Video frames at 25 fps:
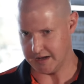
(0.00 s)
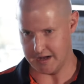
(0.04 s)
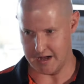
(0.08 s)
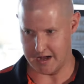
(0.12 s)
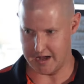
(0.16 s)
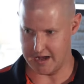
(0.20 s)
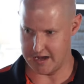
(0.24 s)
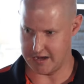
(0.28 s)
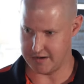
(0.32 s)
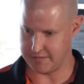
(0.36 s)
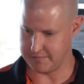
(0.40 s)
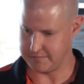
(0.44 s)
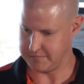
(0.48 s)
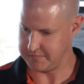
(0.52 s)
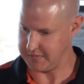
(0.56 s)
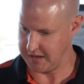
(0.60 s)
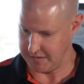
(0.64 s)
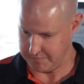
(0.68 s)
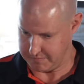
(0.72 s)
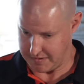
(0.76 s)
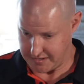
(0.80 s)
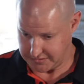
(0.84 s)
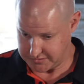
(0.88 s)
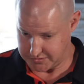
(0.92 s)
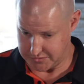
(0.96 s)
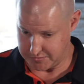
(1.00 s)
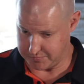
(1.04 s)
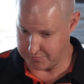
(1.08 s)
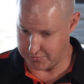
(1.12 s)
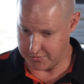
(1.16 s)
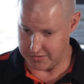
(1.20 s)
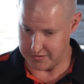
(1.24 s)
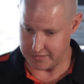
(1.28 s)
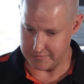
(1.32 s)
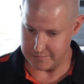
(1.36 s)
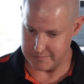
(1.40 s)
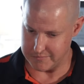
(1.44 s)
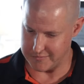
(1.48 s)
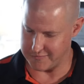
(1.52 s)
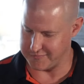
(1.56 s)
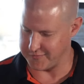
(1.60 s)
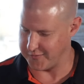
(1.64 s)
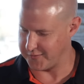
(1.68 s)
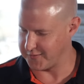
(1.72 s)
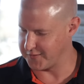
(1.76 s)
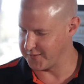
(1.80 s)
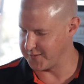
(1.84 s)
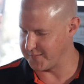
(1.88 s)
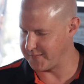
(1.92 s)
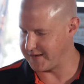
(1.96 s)
And back to your point
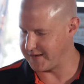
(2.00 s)
before